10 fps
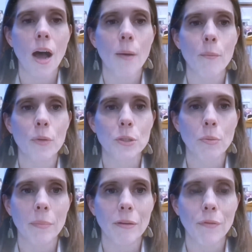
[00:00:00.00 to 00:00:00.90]
which
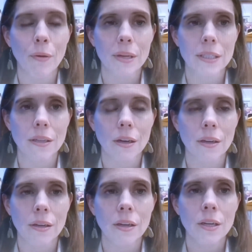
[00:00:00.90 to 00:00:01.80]
will be focused
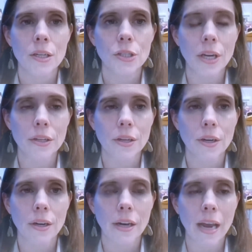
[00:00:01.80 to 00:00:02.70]
on
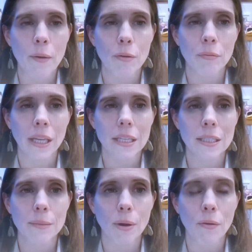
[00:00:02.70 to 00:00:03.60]
gender and how it
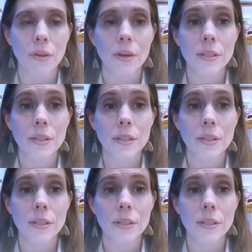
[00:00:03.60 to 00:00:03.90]
relates to both